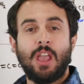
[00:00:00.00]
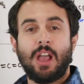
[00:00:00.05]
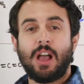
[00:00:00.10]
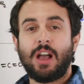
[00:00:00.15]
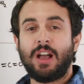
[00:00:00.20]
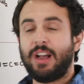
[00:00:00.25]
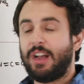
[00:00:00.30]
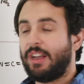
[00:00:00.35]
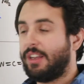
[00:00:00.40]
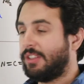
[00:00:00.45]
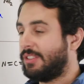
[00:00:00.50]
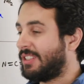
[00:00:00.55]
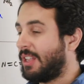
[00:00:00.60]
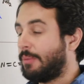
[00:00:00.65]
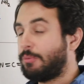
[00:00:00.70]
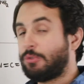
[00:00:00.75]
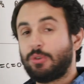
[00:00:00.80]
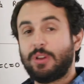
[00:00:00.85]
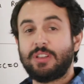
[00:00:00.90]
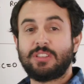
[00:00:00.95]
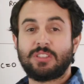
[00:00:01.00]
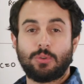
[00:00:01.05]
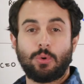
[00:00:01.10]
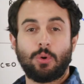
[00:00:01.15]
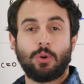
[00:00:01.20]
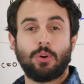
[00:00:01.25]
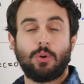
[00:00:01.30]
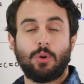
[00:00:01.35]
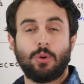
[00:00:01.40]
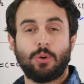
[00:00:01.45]
Uh, uh, substrates
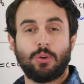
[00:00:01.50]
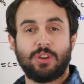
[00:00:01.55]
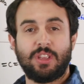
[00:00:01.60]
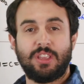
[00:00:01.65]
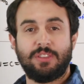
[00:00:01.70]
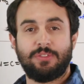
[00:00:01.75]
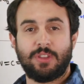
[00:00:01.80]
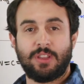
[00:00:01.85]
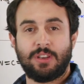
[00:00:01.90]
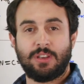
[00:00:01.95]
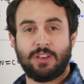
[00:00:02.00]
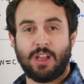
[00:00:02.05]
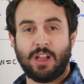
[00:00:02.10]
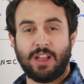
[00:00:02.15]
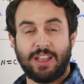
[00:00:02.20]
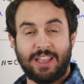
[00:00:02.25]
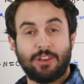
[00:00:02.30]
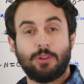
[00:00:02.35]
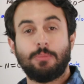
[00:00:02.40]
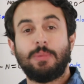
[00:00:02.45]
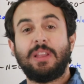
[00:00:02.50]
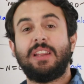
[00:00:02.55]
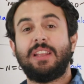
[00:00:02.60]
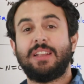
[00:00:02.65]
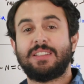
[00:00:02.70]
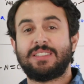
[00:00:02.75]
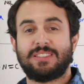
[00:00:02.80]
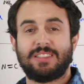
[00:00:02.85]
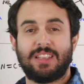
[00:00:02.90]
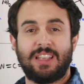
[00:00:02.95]
or, or even uh,
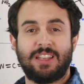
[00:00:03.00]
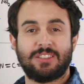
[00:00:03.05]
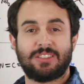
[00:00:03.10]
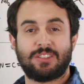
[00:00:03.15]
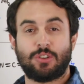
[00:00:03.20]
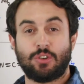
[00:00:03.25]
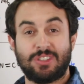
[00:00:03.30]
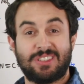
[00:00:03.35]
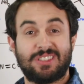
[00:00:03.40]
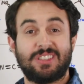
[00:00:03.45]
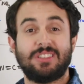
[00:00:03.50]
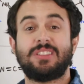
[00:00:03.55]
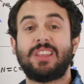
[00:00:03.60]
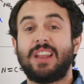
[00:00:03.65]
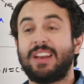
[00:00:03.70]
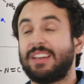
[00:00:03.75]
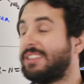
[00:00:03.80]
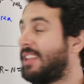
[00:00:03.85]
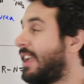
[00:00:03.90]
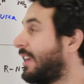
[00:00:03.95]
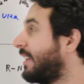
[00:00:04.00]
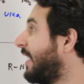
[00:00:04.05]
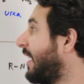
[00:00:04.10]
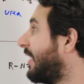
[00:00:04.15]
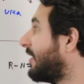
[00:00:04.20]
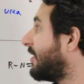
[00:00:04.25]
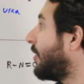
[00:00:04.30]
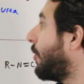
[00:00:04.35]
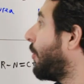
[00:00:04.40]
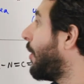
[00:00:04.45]
intermediates in certain synthetic
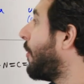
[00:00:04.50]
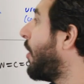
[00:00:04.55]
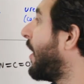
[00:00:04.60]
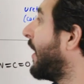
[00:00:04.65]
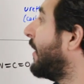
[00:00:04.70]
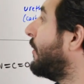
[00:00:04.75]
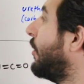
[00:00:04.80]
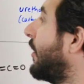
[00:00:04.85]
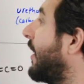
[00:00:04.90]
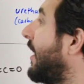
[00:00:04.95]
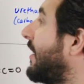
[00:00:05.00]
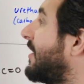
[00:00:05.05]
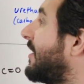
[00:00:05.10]
techniques. So we want to look